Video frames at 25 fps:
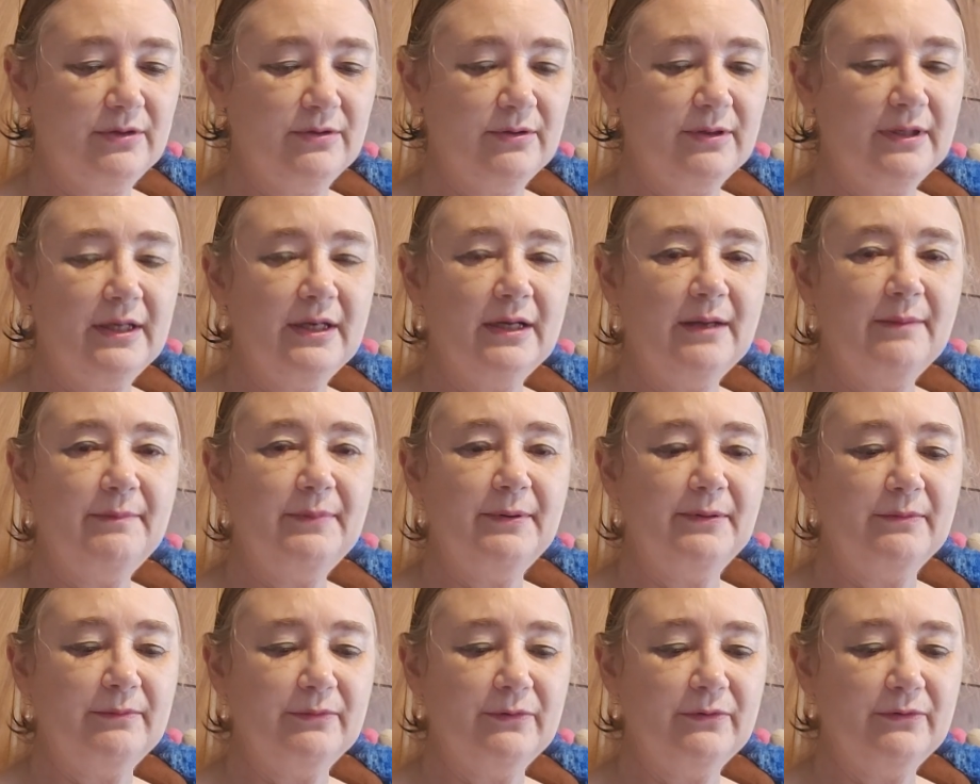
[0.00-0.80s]
get up
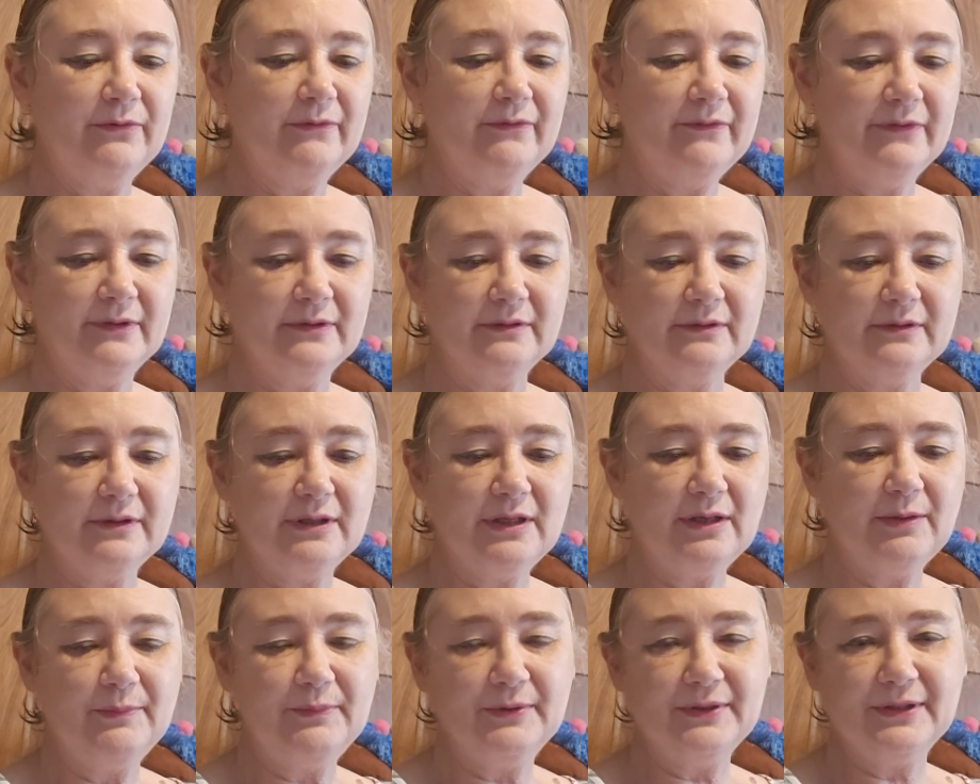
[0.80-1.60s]
and move and a
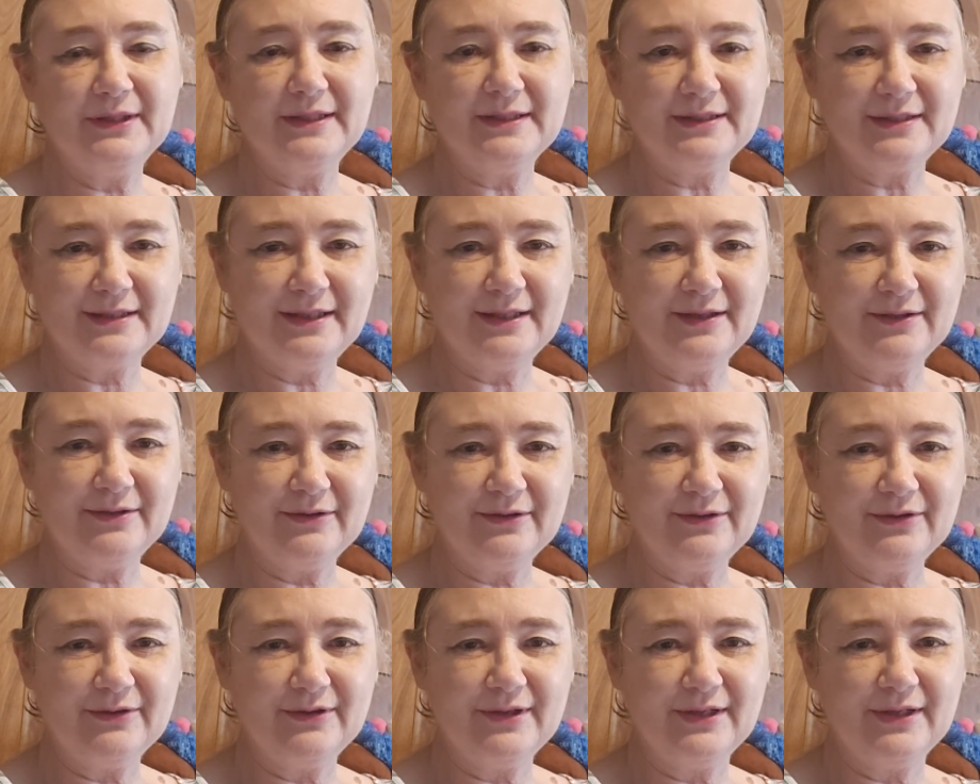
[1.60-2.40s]
couple of days later
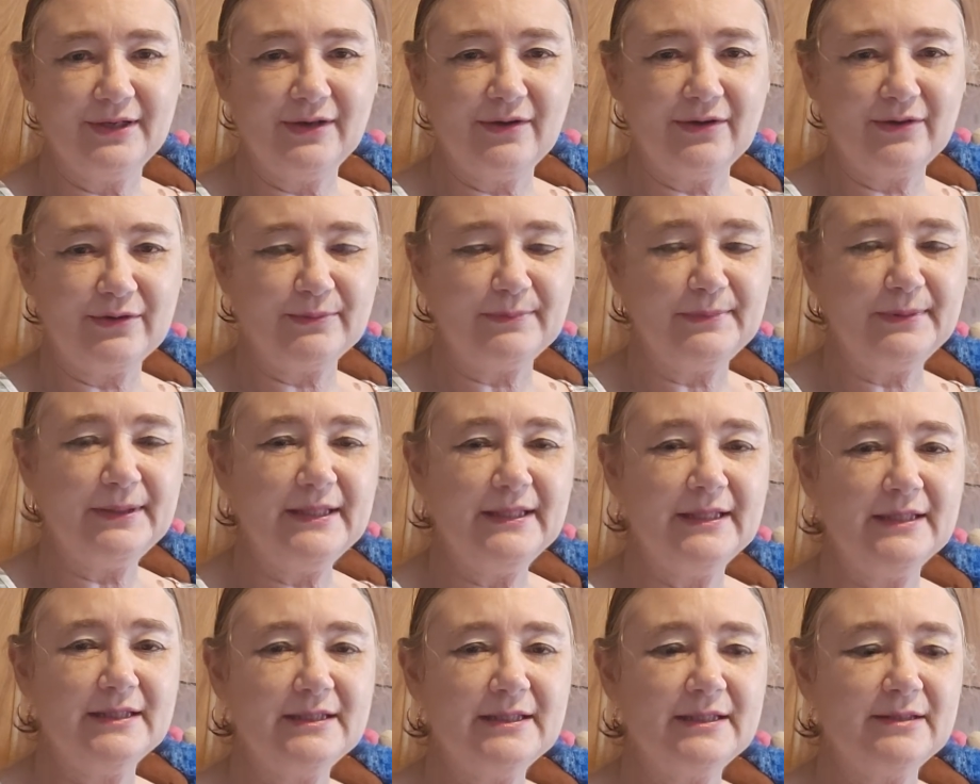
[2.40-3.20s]
you're in another
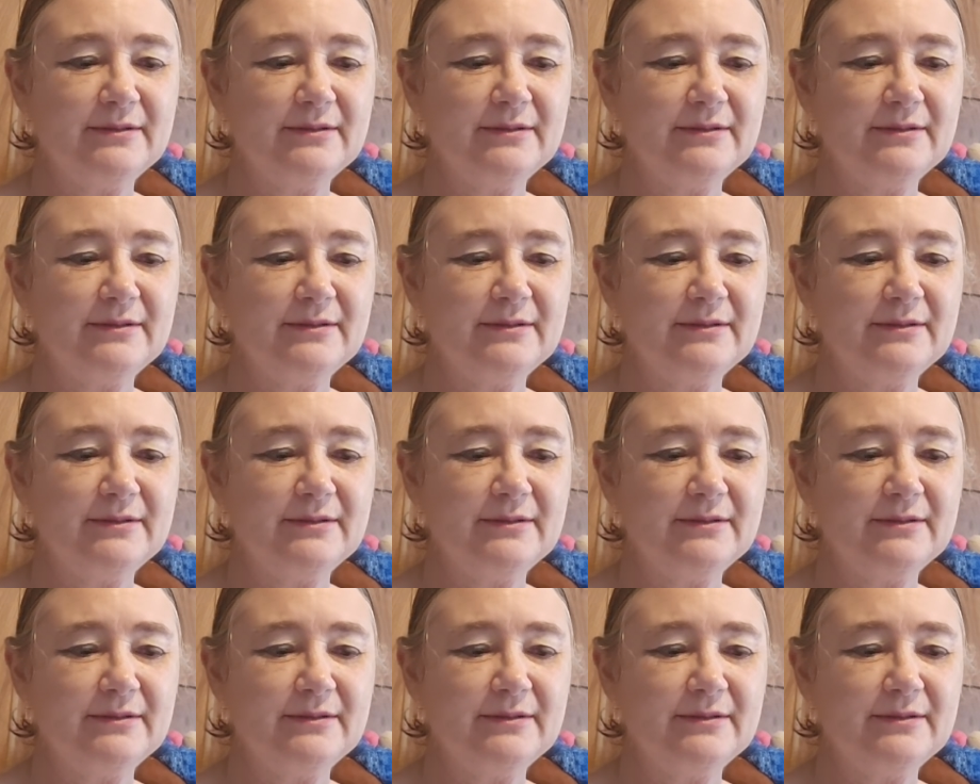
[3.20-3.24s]
place.